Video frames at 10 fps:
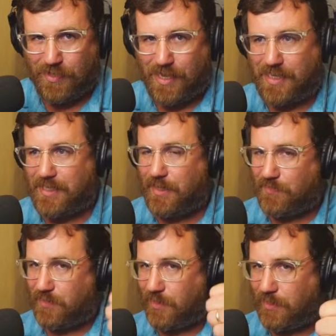and he
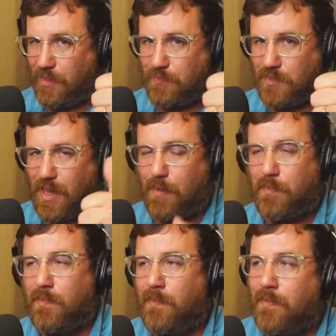gives it the thumbs
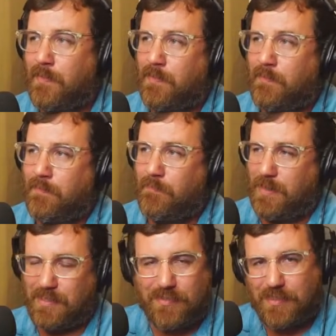up,
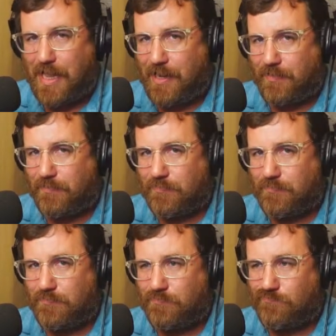isn't that
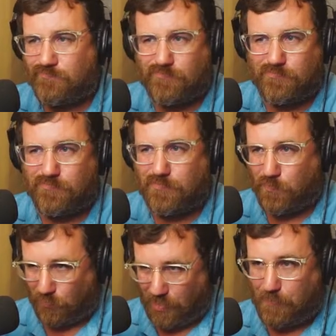
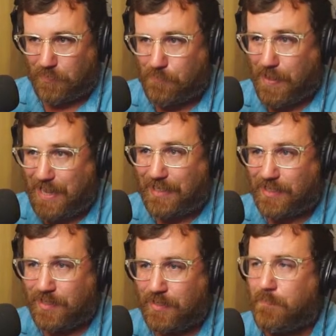
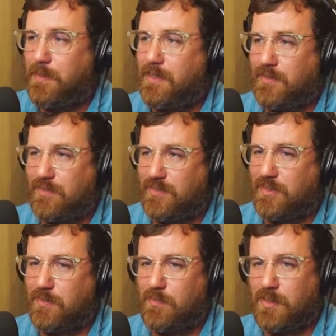problematic? Because the
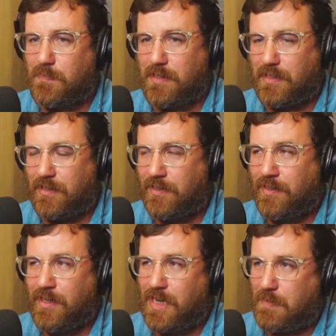system could be
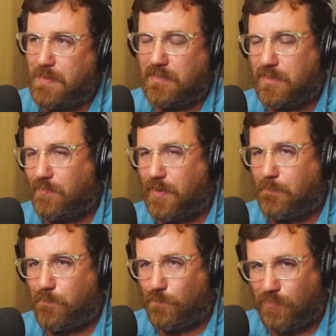in midst of
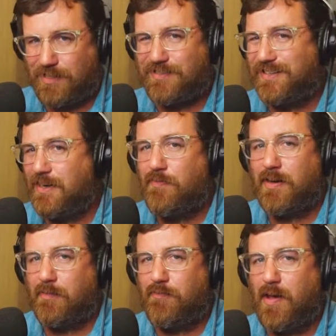a pretty
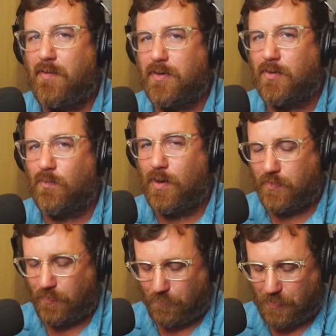significant failure,
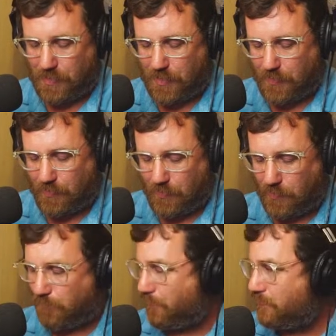whether it be
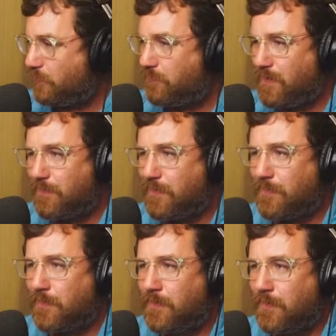compressor failure